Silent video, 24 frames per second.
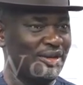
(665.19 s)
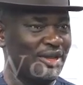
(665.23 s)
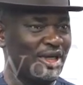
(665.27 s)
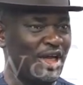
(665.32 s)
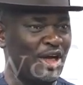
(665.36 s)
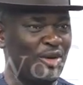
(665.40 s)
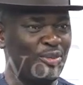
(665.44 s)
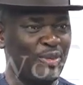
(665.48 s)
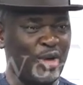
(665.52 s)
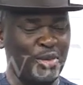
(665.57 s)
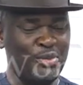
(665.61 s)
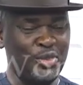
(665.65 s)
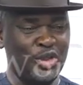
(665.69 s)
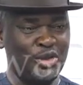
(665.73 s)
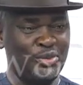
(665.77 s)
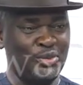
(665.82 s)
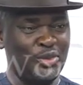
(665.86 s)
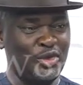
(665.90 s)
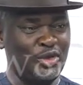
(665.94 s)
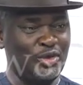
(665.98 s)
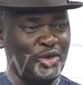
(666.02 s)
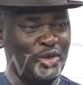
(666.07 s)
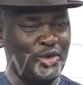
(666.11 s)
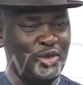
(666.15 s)
and permit
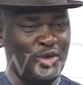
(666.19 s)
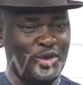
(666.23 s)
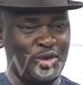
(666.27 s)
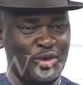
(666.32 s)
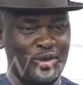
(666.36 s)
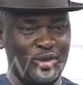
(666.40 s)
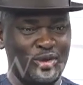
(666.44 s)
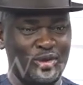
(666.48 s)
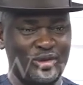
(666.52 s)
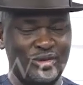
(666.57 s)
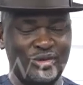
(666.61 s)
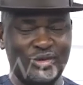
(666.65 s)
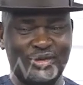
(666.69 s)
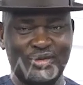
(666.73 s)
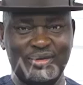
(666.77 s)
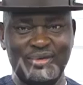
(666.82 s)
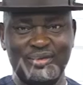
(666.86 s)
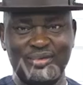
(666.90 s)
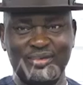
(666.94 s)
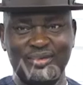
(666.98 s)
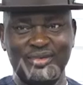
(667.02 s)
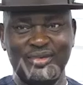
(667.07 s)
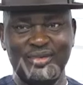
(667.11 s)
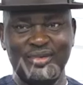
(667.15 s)
me to use
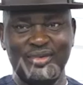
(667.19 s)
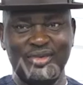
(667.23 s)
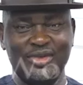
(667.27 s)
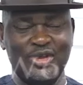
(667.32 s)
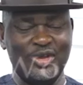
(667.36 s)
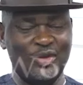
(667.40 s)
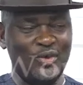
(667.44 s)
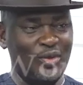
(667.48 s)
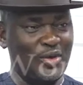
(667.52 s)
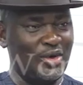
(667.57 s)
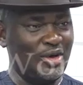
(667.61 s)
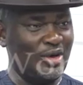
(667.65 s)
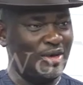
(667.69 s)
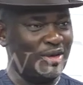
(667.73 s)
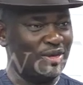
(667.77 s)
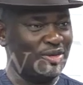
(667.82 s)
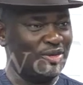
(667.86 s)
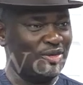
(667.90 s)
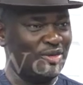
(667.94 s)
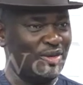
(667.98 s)
the word,